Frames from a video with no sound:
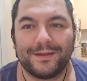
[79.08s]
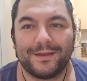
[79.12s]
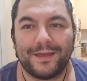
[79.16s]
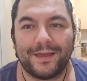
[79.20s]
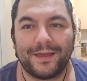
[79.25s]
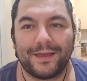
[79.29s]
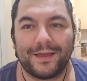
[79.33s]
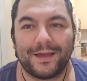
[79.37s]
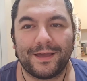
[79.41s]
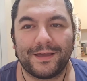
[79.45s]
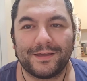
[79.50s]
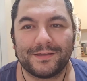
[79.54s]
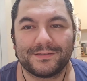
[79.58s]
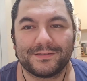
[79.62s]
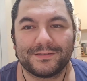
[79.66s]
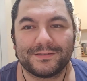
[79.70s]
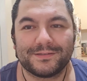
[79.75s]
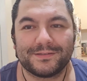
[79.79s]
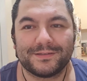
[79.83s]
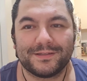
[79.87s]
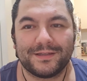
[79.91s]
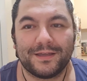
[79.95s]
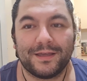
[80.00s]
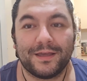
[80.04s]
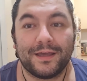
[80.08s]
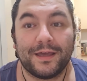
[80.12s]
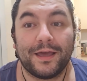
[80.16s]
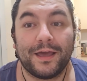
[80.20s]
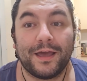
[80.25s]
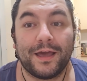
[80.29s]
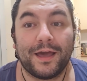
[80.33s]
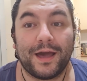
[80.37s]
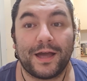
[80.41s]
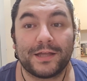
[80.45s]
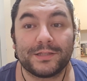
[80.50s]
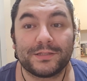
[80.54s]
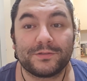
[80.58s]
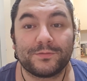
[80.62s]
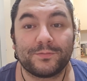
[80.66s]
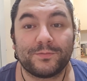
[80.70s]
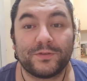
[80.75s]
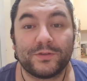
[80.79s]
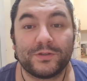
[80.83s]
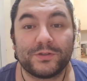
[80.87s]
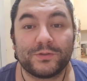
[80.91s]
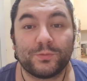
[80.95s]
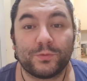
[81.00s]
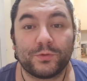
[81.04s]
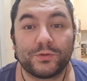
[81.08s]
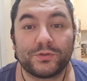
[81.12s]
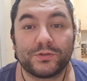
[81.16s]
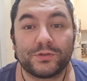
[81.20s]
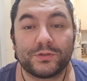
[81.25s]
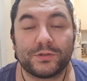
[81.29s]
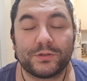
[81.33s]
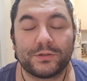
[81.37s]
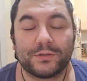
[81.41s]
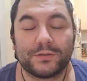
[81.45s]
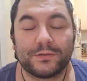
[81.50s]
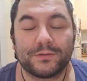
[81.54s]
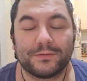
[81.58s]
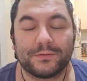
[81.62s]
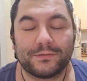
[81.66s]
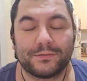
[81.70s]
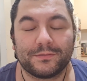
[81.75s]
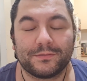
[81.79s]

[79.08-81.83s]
Hey guys, I just finished watching